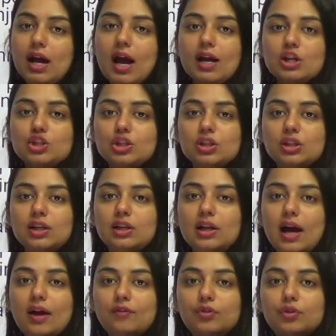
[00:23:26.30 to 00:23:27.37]
action. He'll
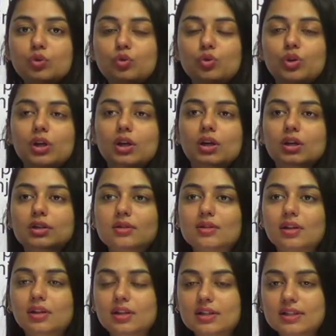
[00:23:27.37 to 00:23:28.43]
have to
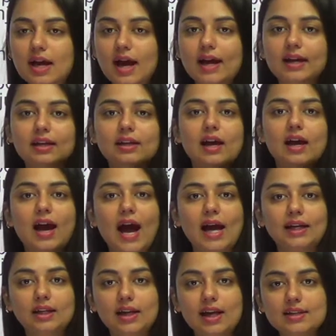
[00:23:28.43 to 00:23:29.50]
decide,
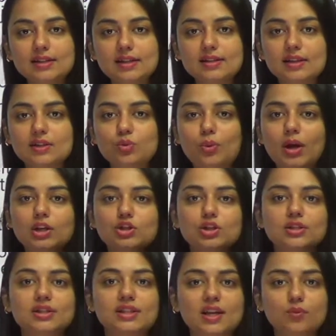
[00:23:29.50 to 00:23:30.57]
analyze the situation,
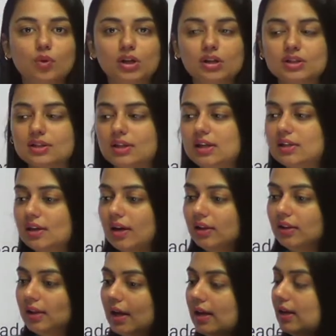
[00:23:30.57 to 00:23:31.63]
see what is needed
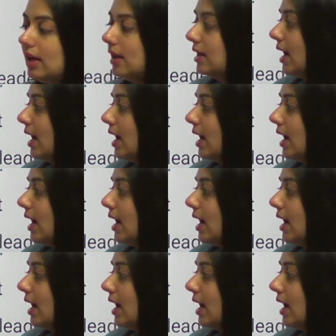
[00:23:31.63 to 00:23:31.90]
and then take